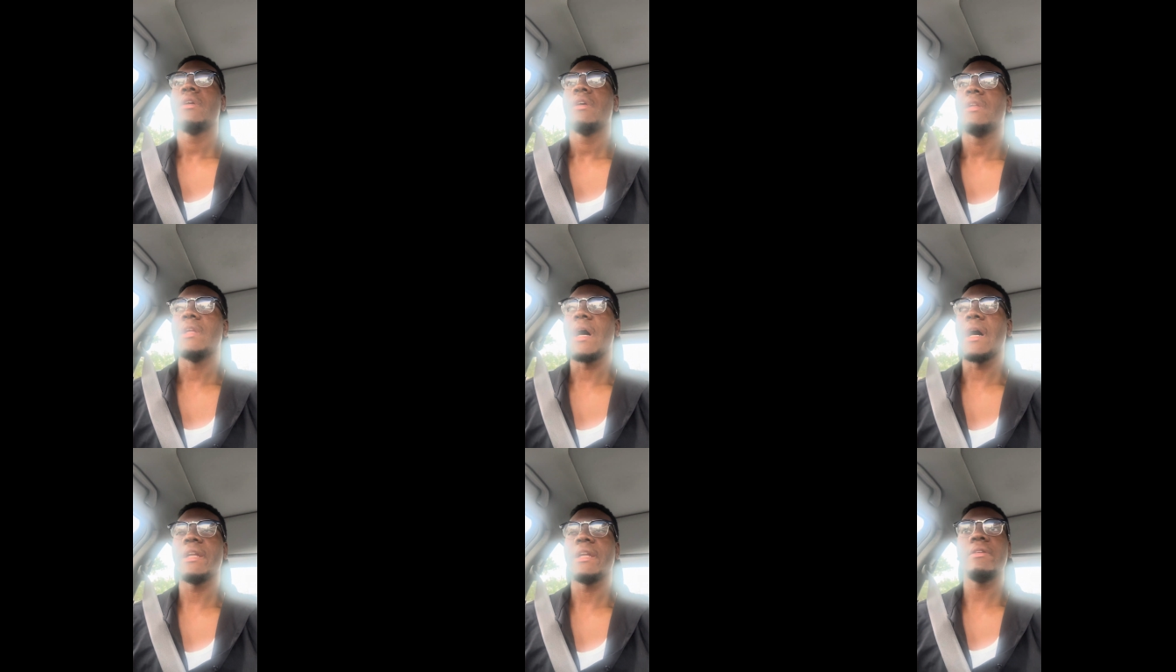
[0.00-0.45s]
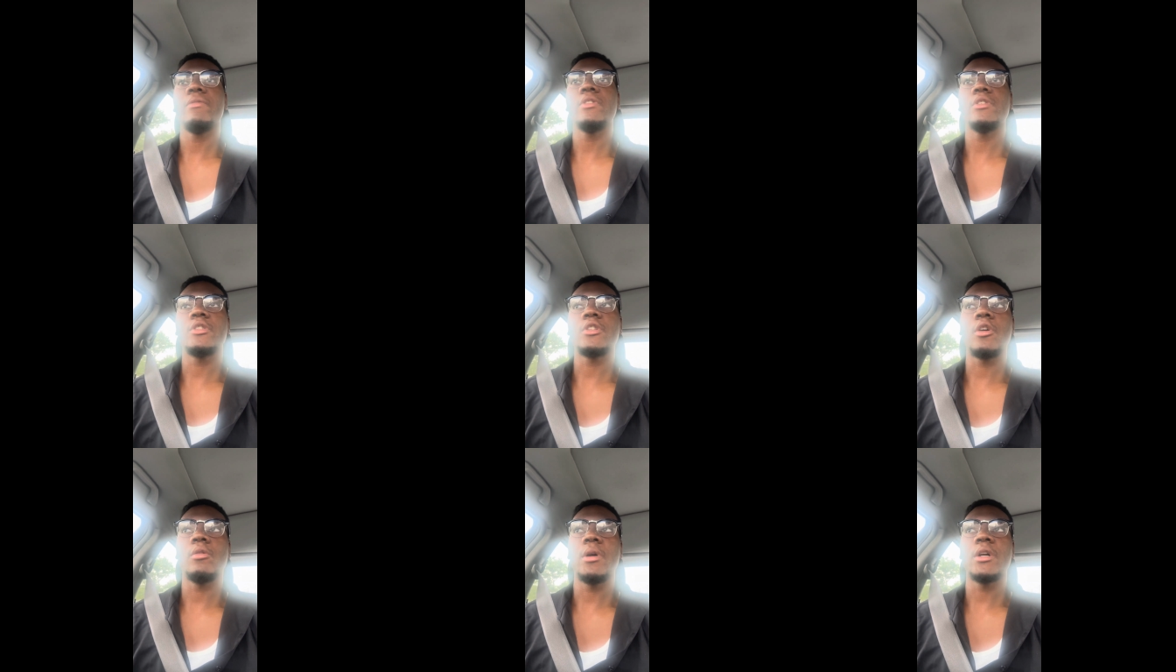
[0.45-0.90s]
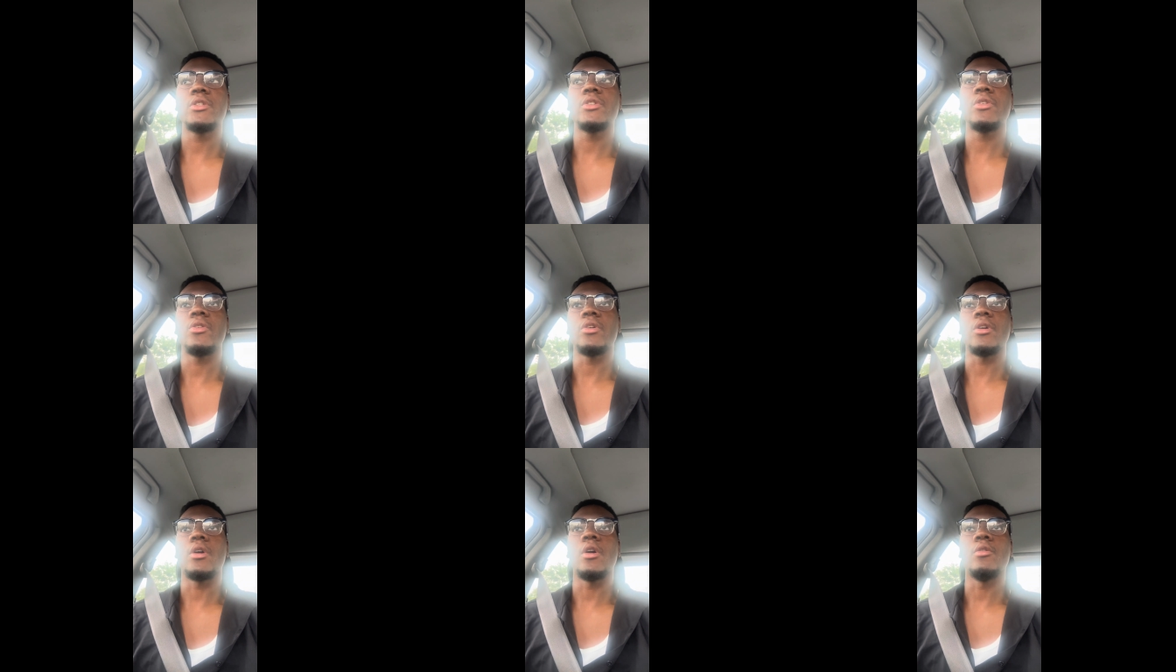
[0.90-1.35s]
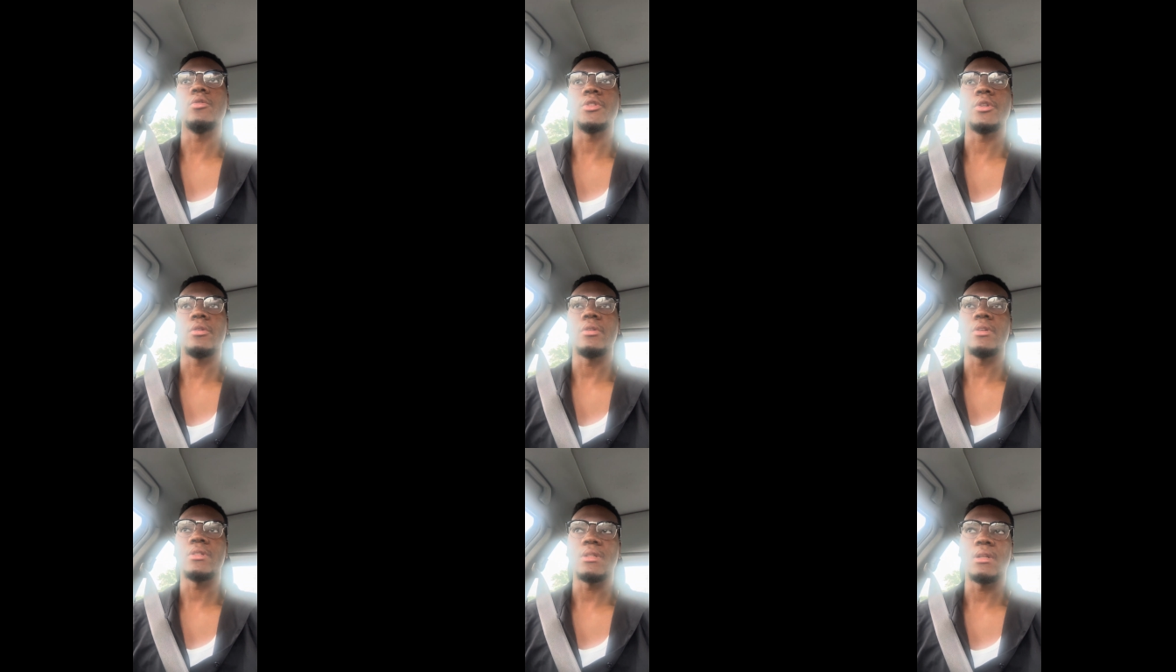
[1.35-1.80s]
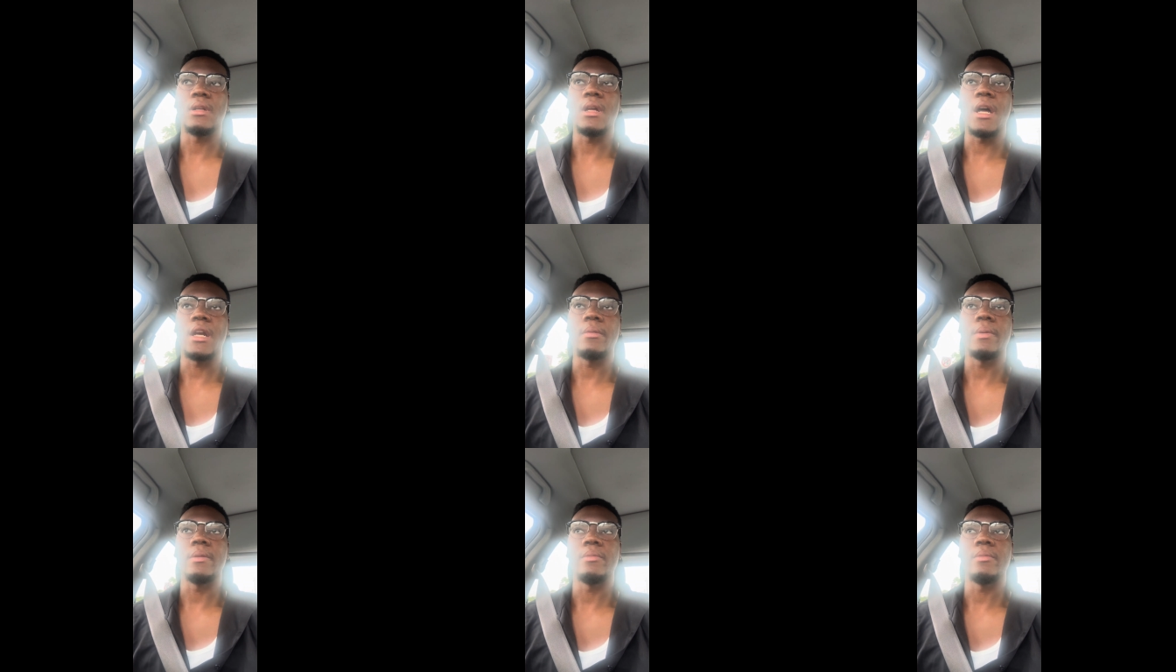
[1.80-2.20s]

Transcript: not even so much the culture as a lot of